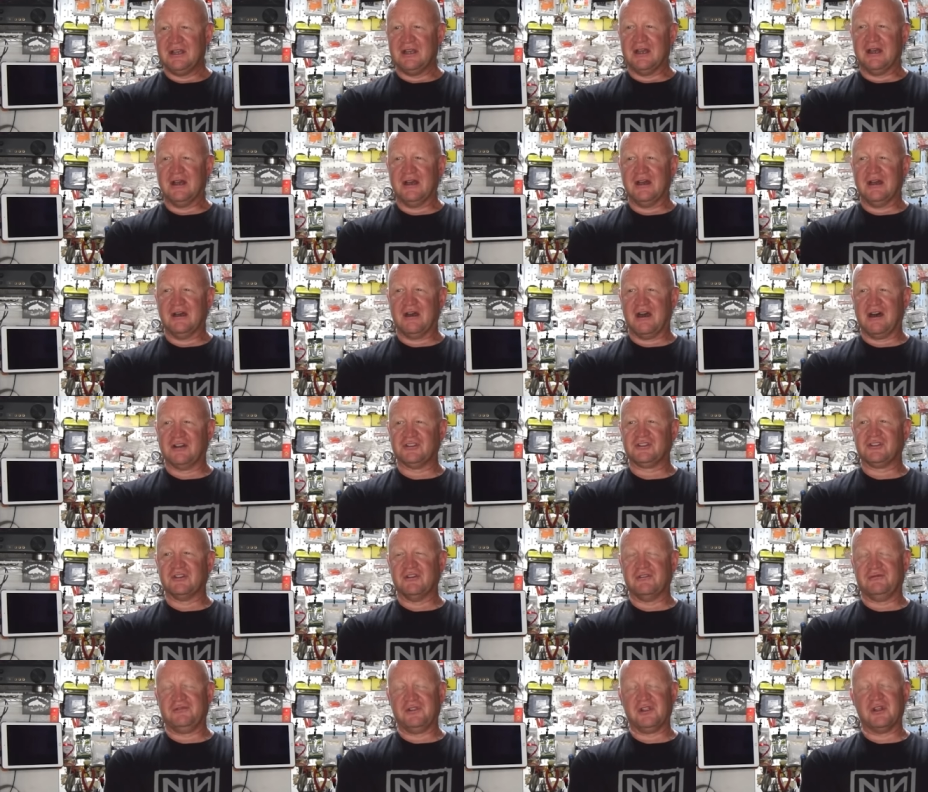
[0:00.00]

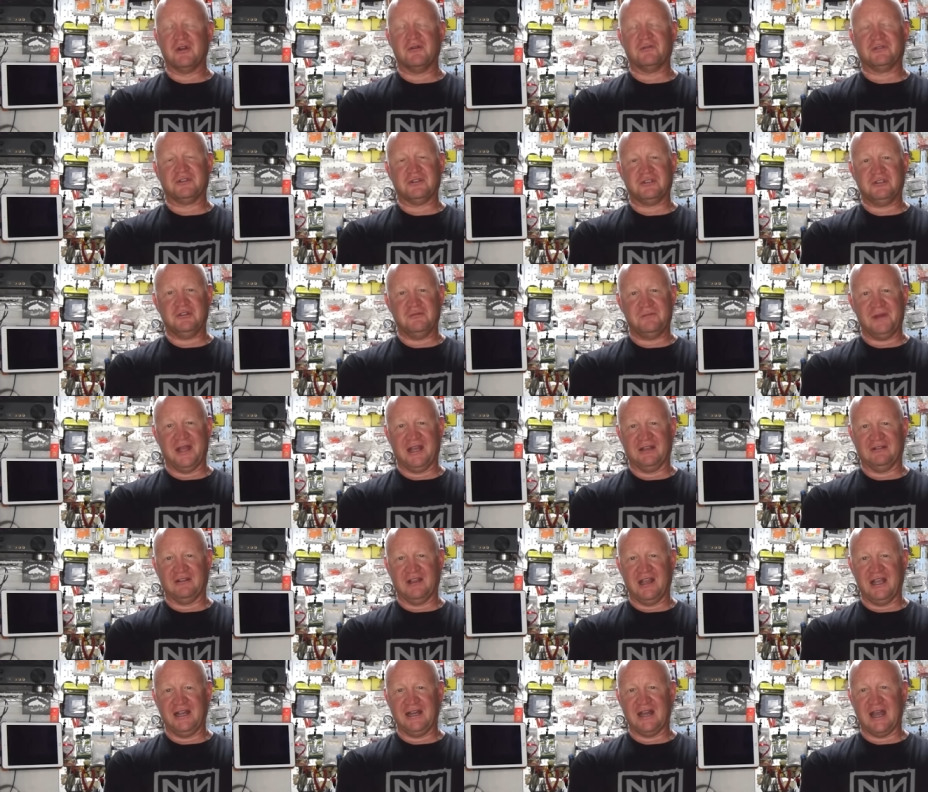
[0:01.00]
Also, if you go with the
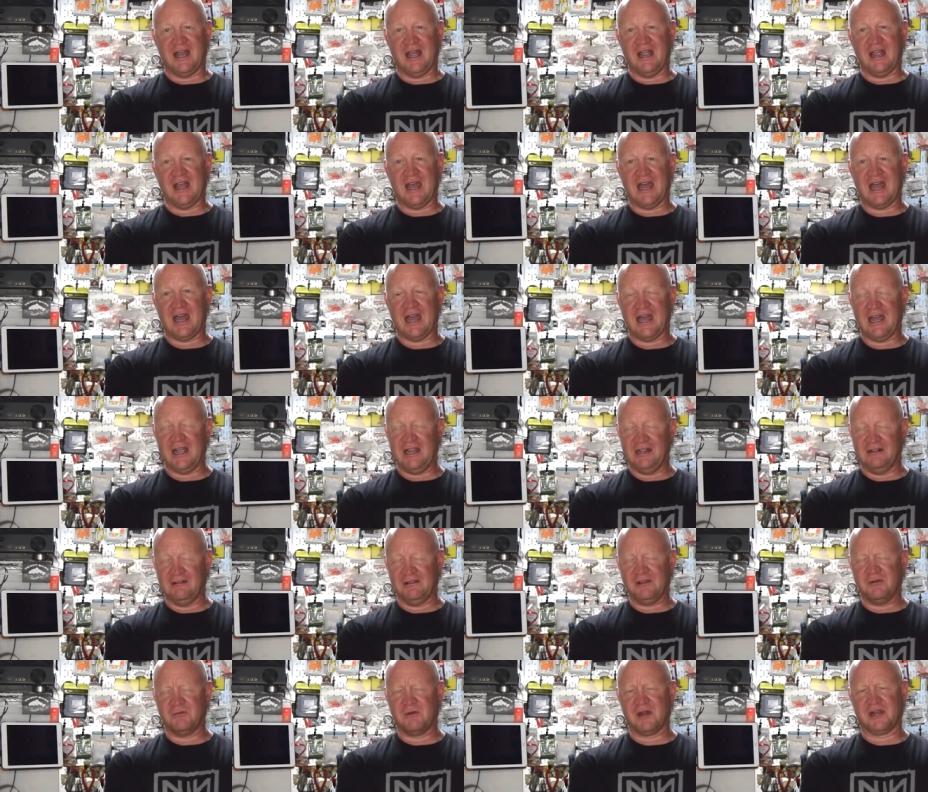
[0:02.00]
2-pound line, I
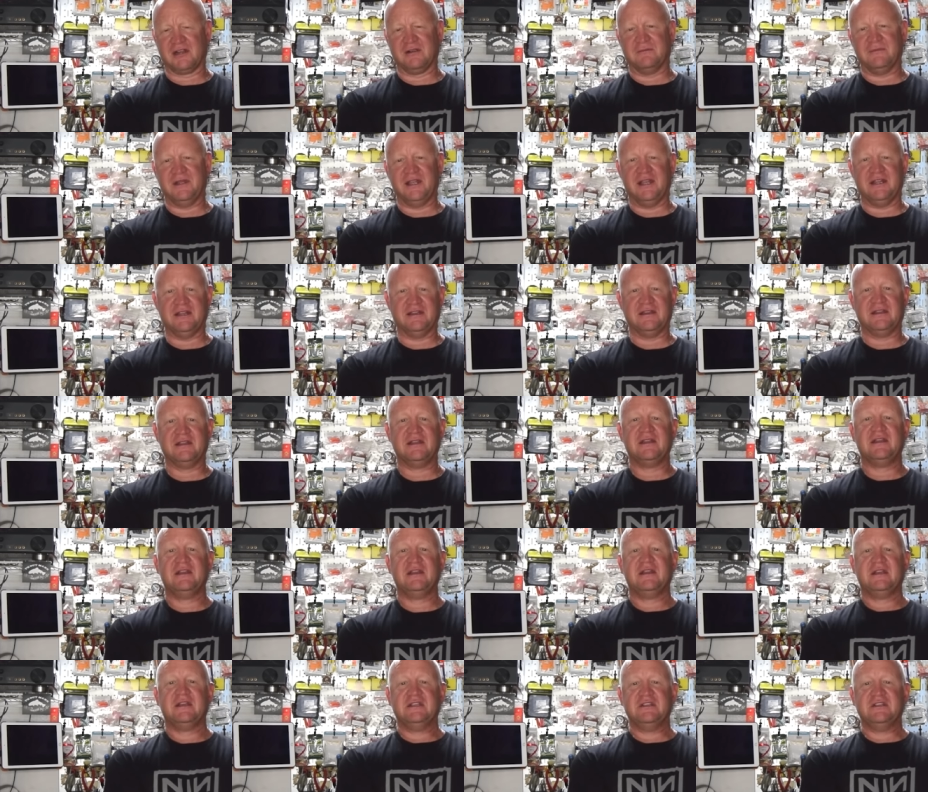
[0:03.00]
highly recommend
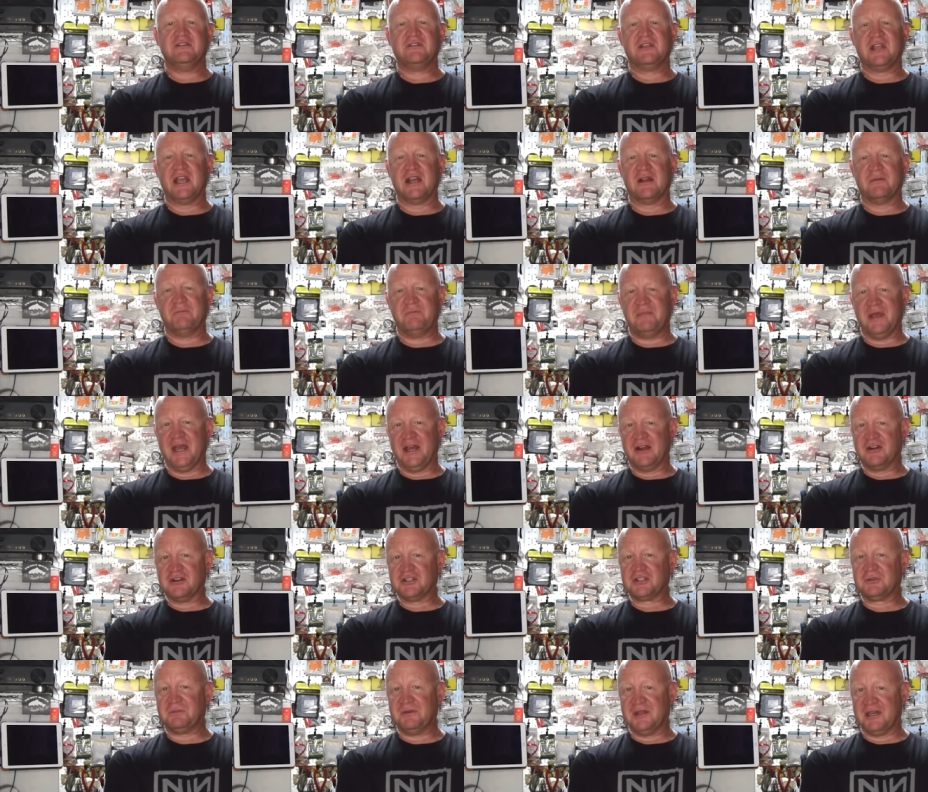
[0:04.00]
you get a
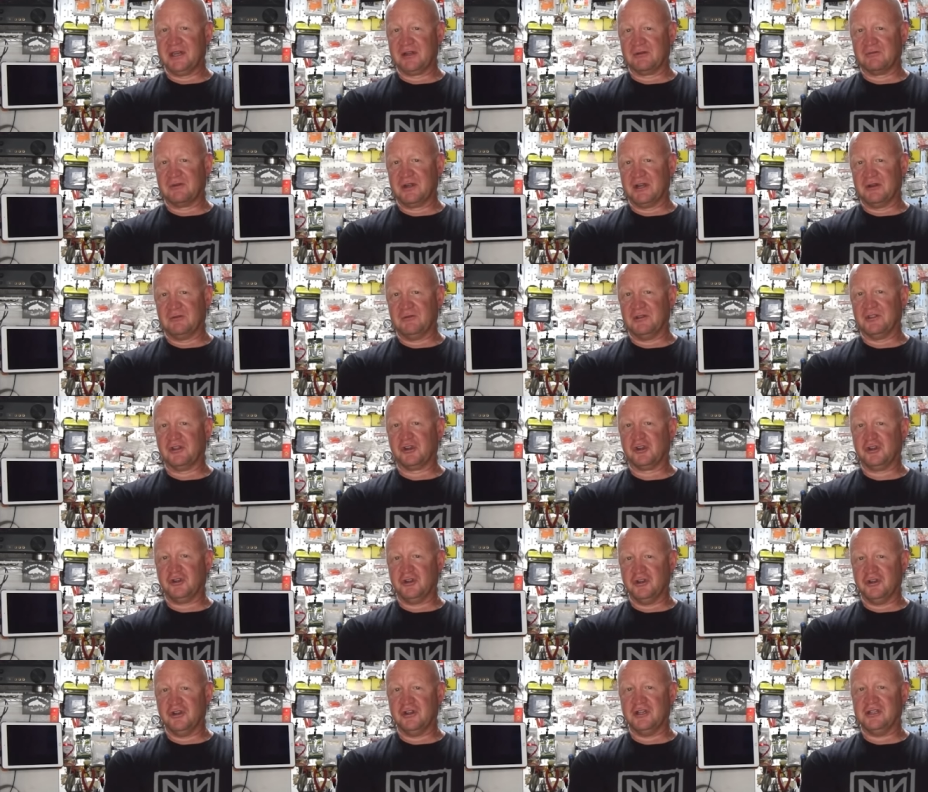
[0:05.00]
better spinning reel with a
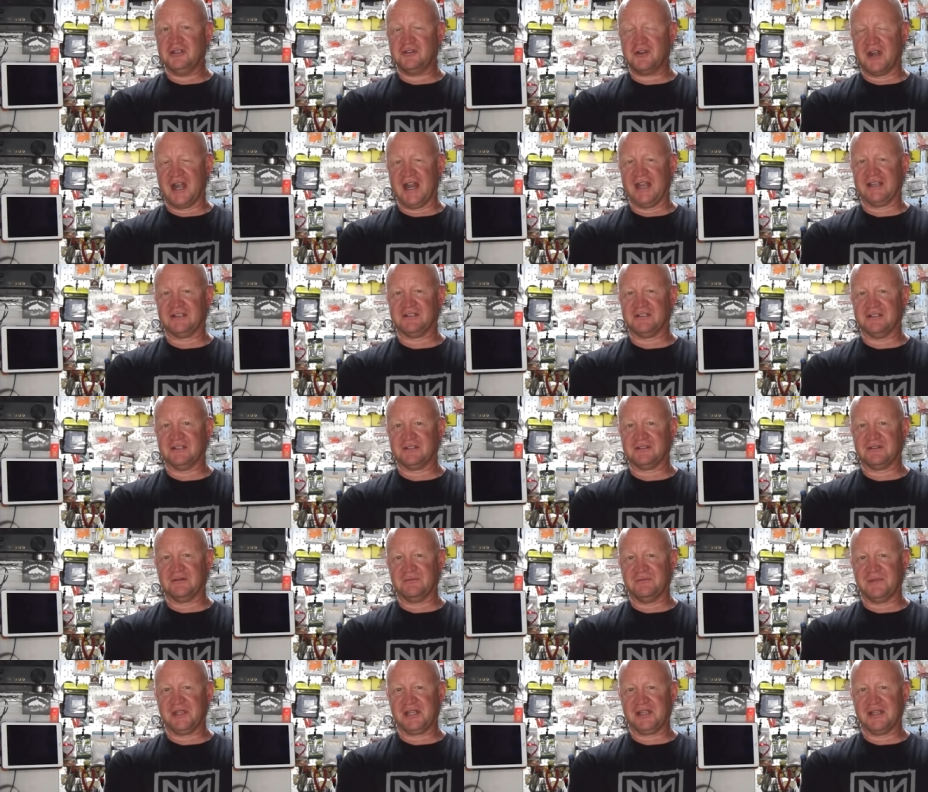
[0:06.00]
good drag
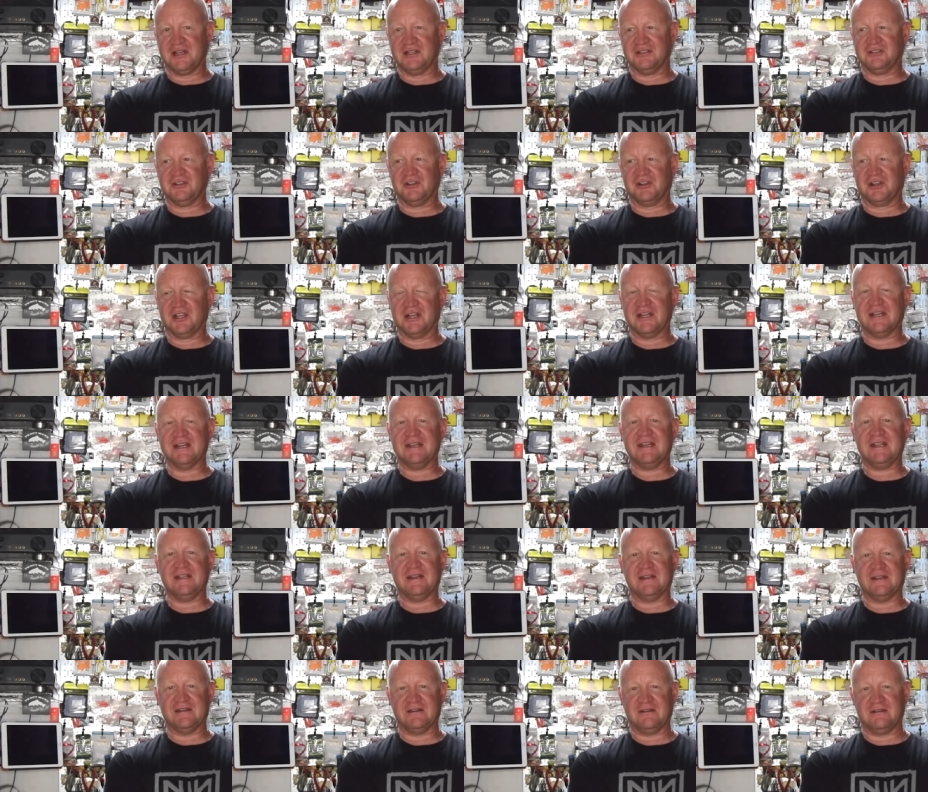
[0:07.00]
system, because you're going to
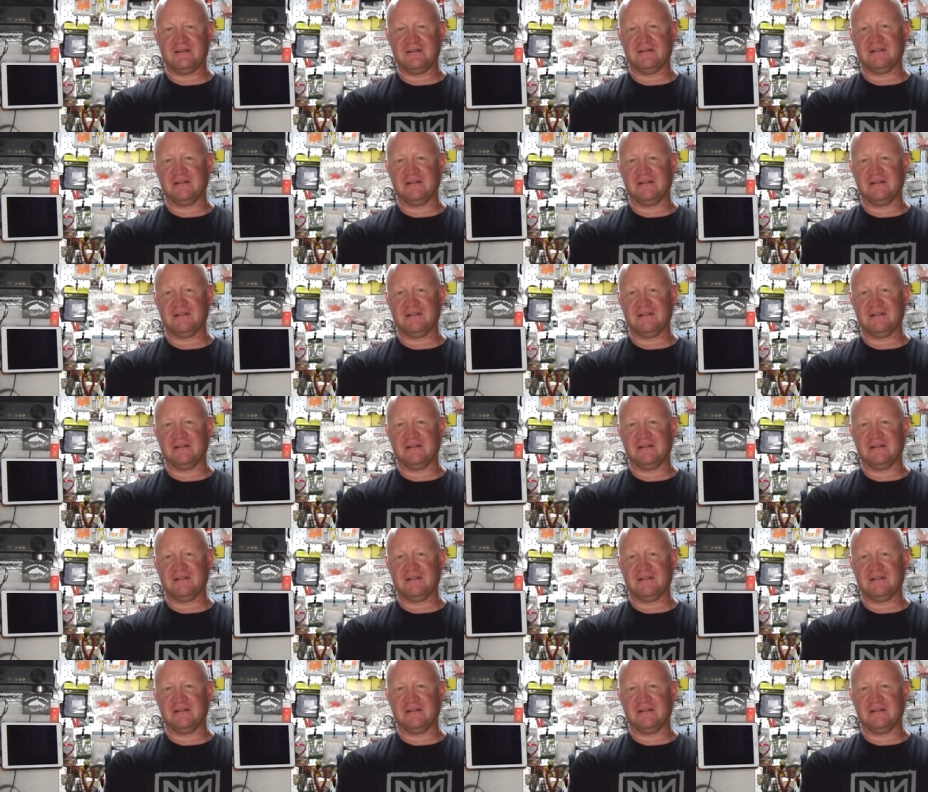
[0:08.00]
need it.